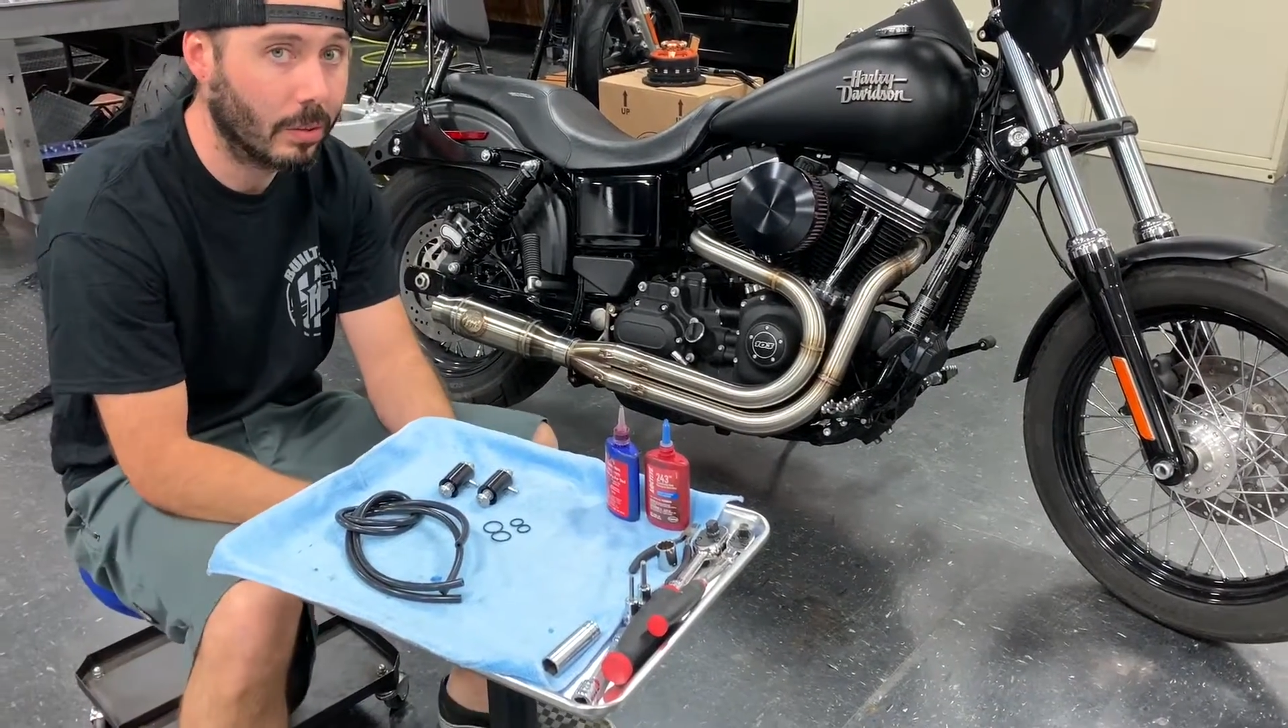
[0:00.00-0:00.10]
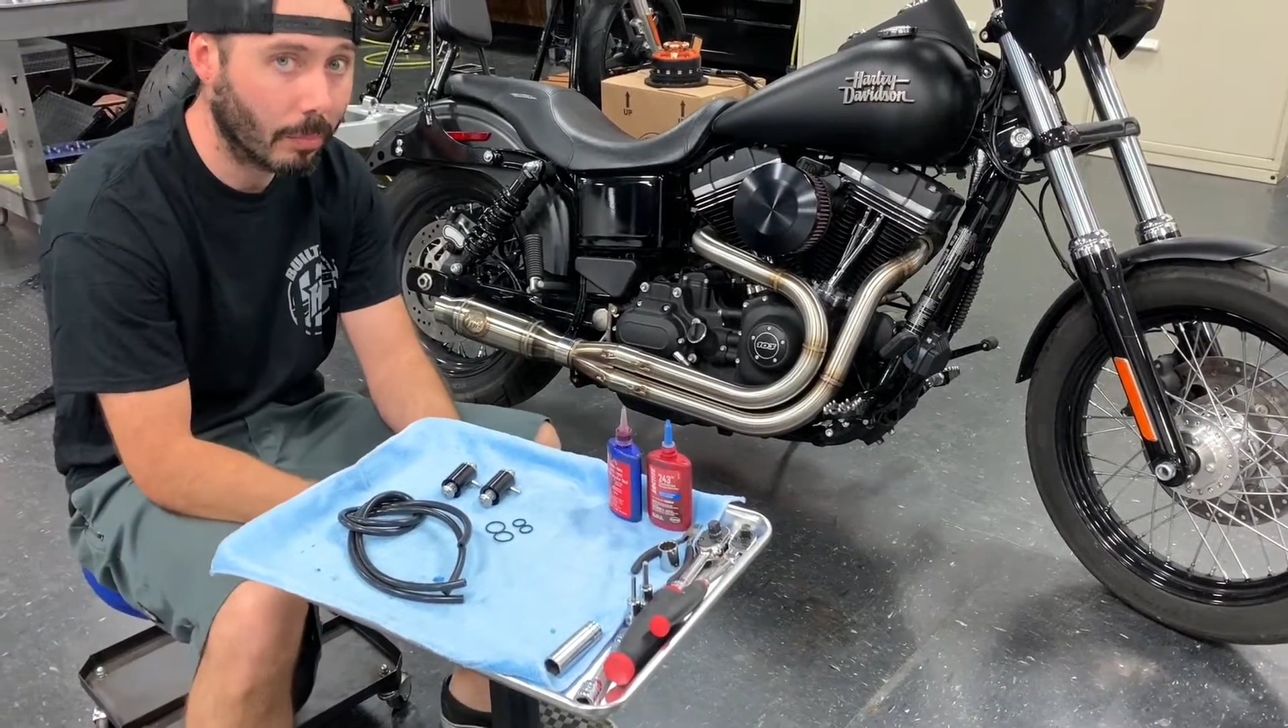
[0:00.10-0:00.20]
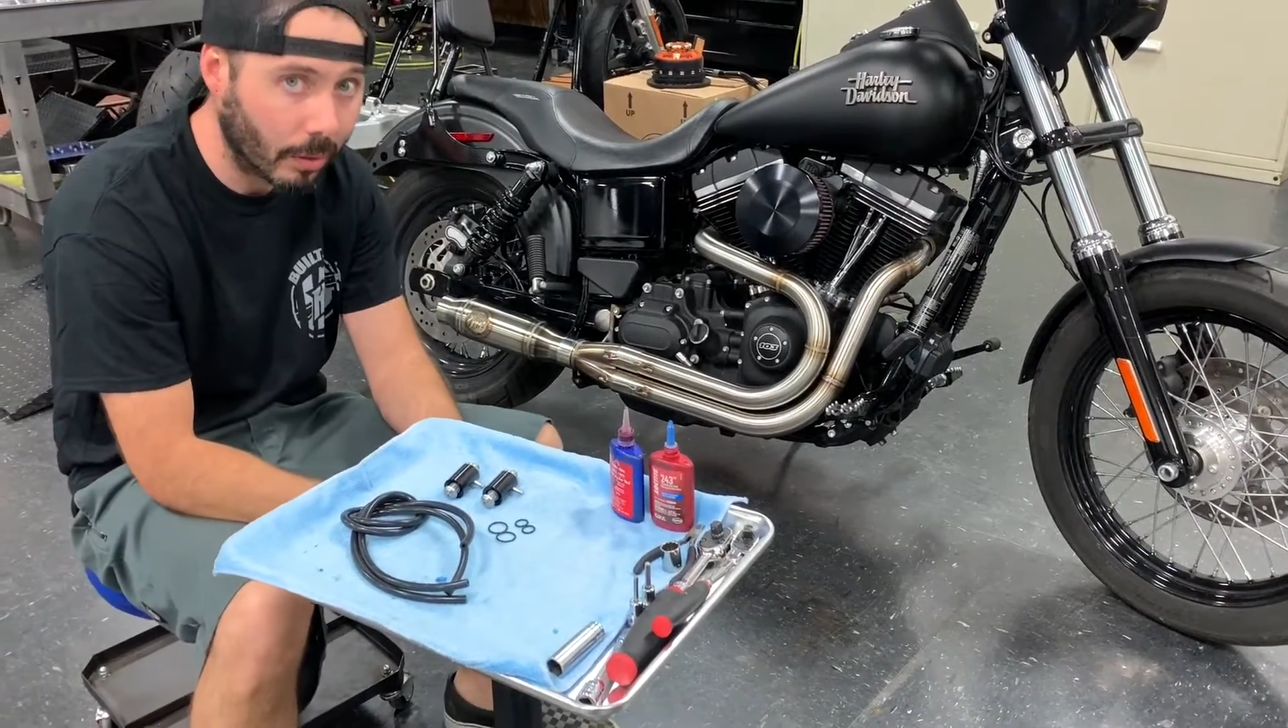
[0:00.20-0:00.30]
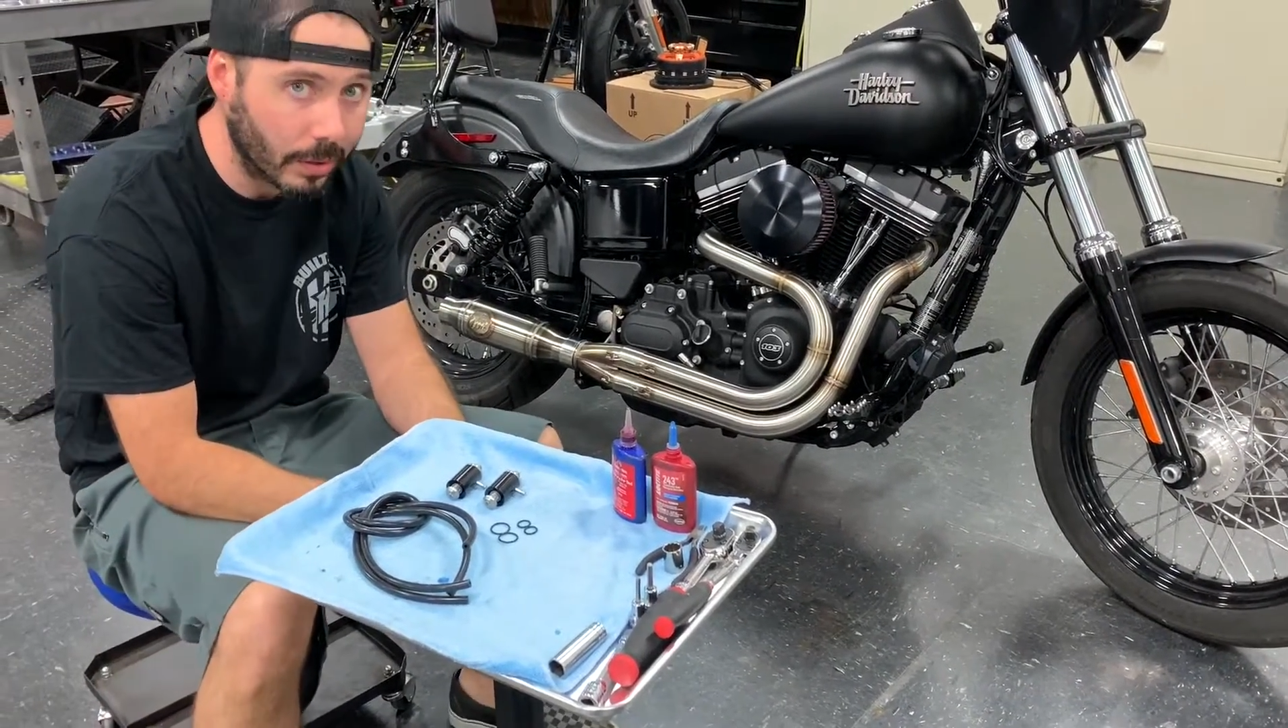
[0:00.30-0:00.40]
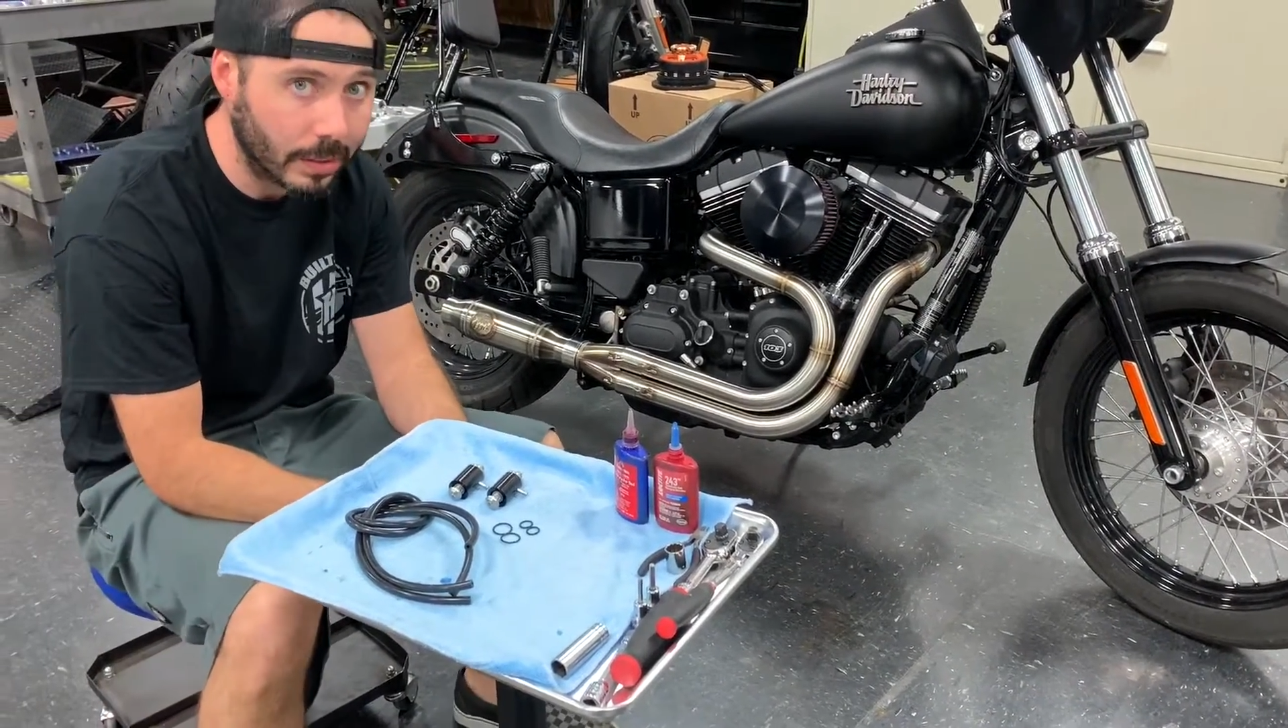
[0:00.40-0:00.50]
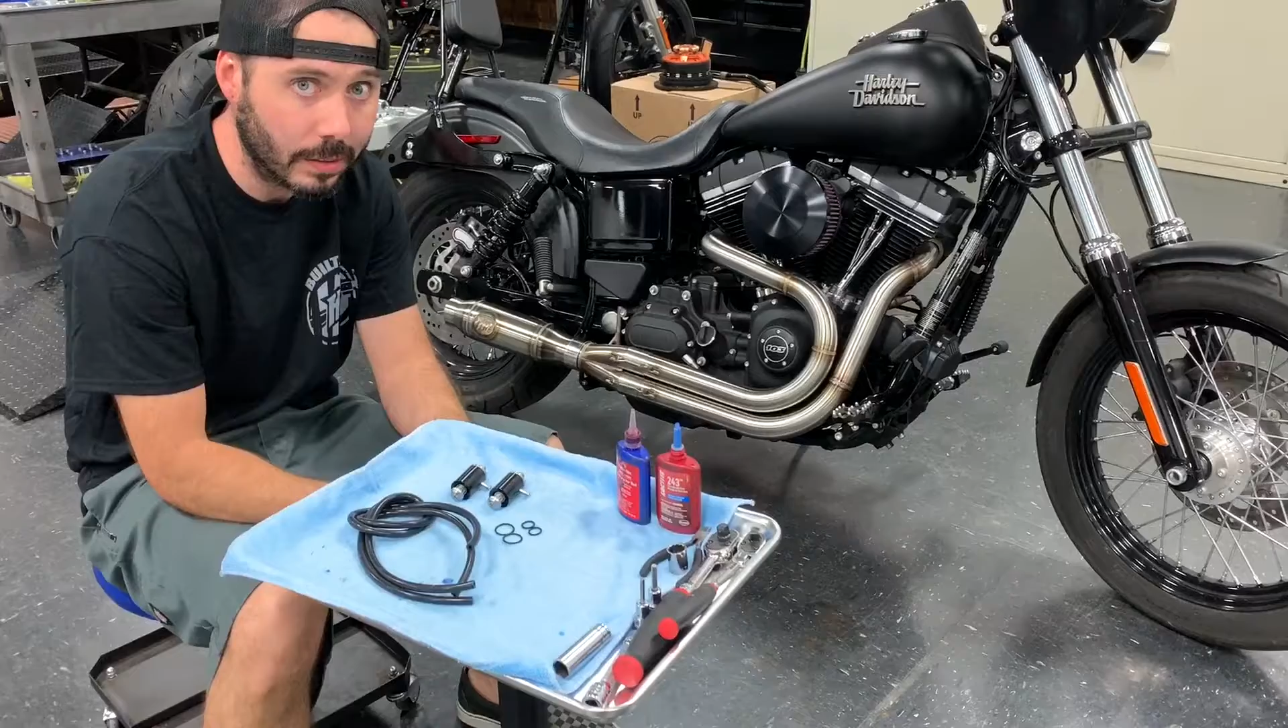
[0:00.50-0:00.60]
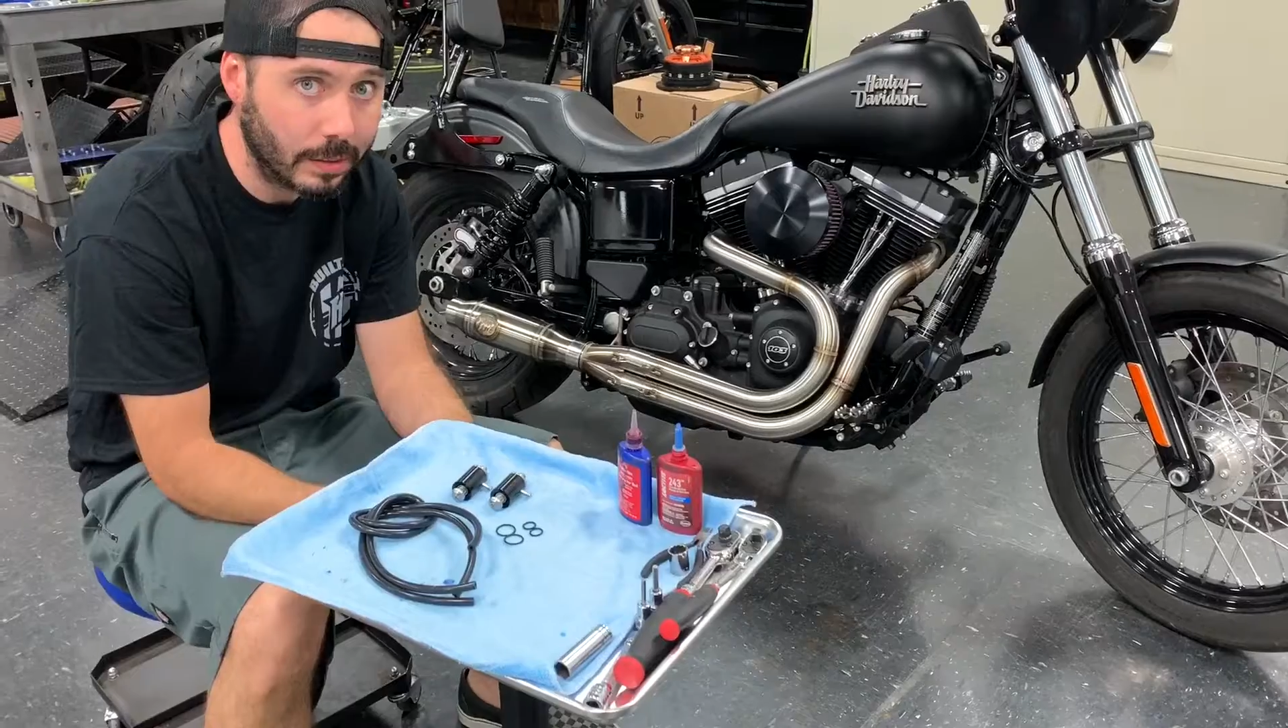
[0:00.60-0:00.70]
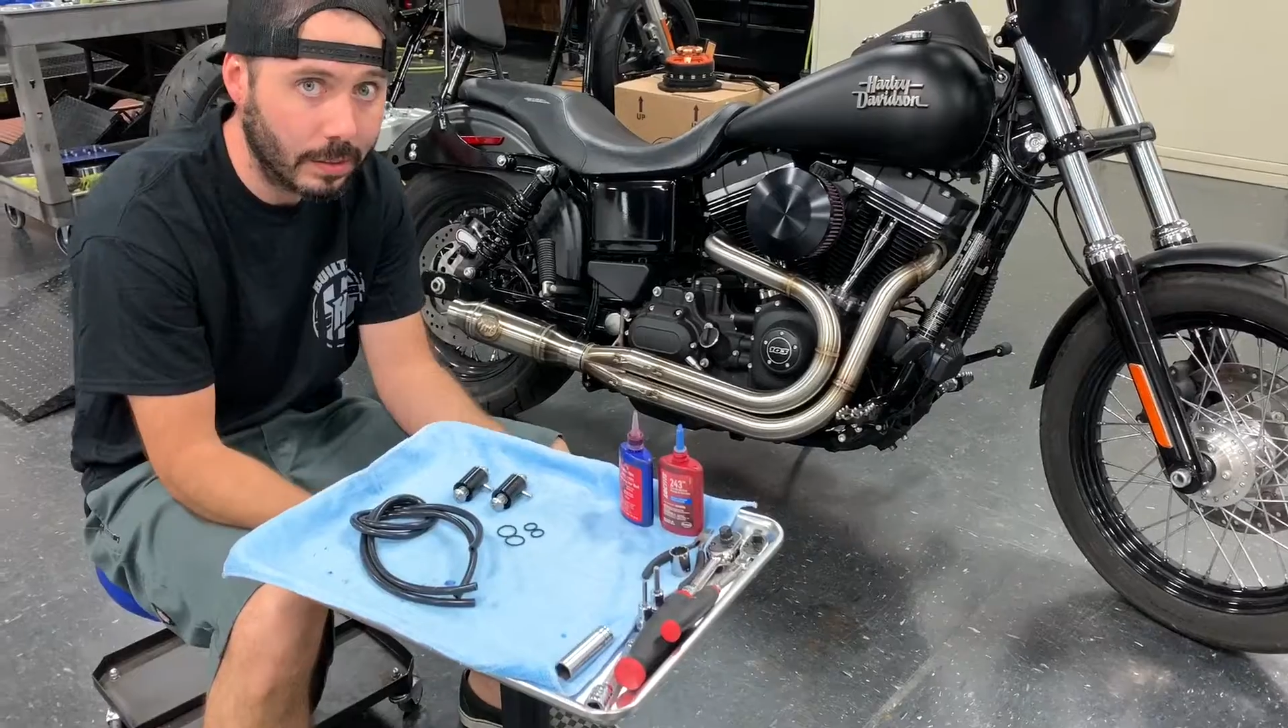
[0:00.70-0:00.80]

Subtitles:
market,